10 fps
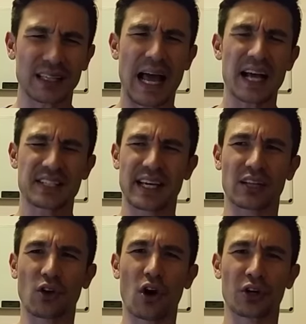lasts
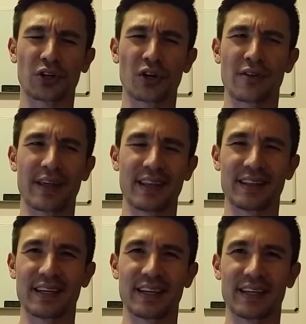like longer
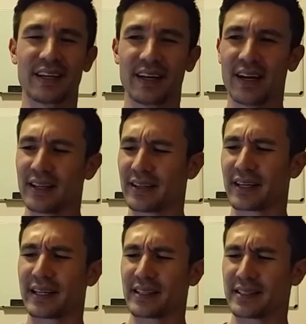than
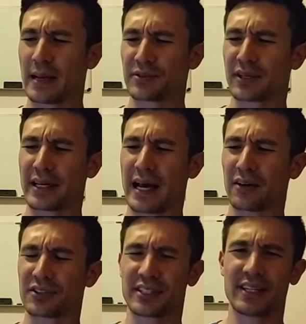the Samsung
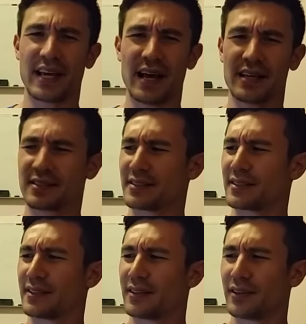Galaxy
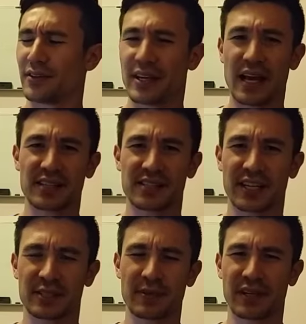S, the
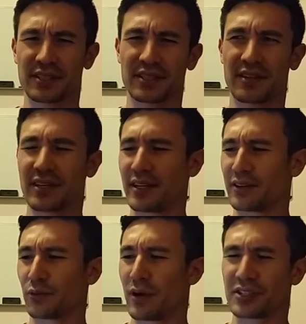S6, because of the
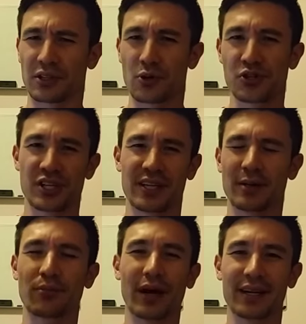resolution and
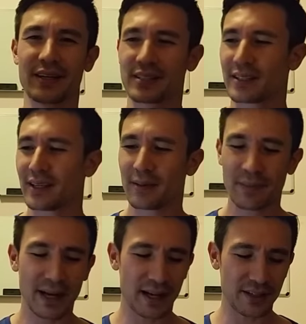the brightness.
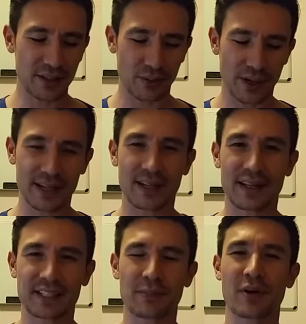Man, you know what?
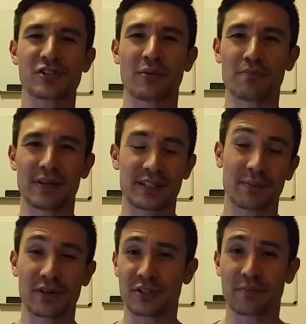That's a bunch of
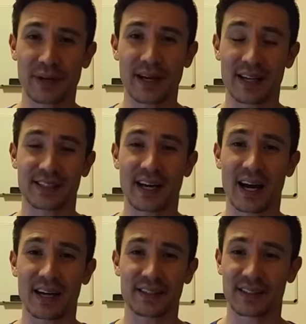BS,
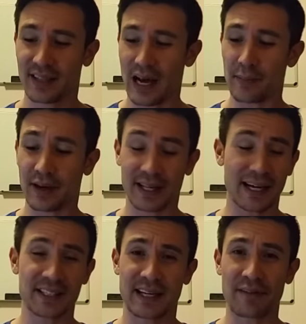guys. I mean, like
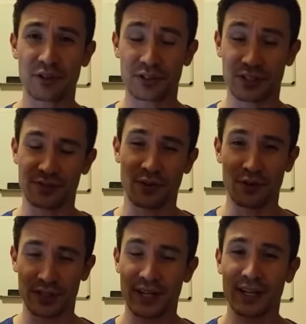I said, I've used these
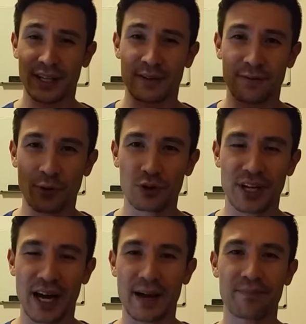phones like full
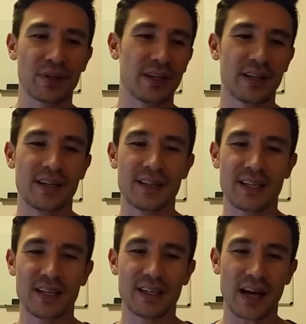time.
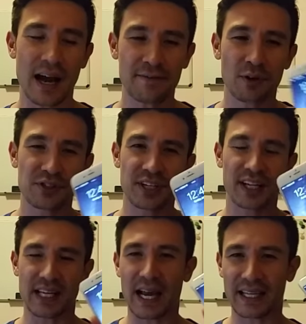The iPhone
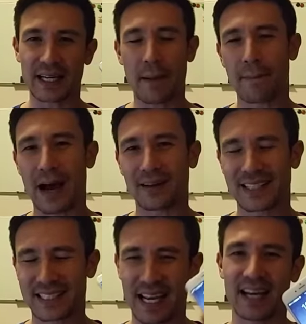6, I get
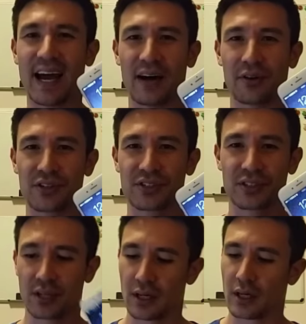about 10 hours.
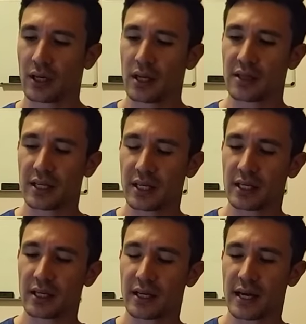
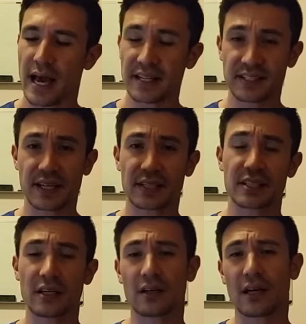The S6
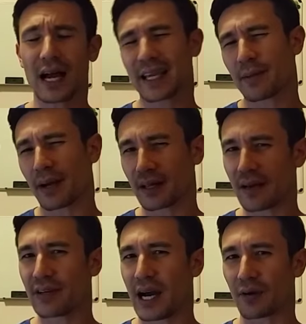here, I get about
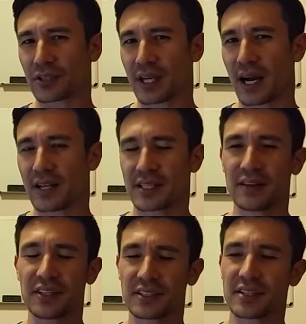11 hours, guys.
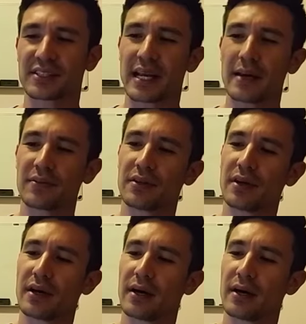And this is the same,